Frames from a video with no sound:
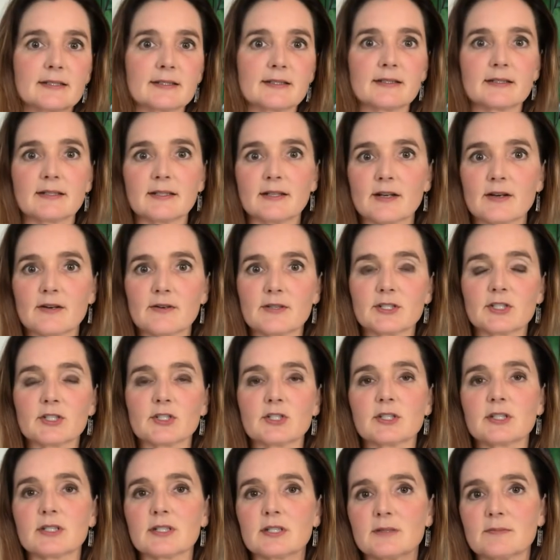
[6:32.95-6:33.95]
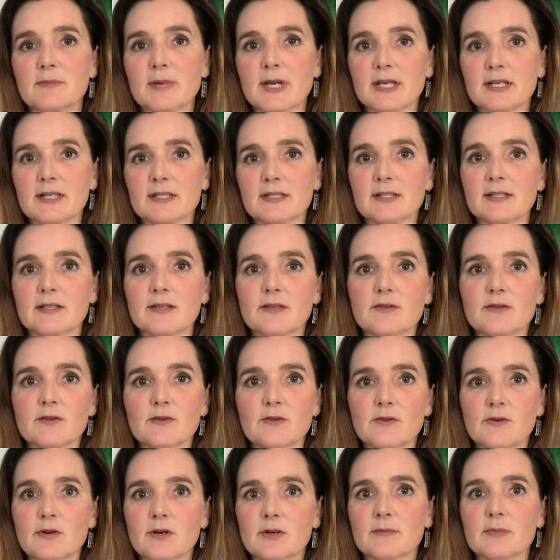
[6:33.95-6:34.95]
you know, it's just as bad as the other
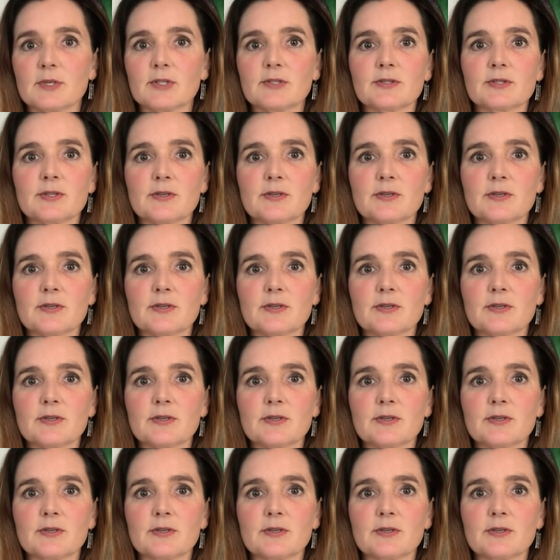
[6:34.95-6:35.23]
hormones.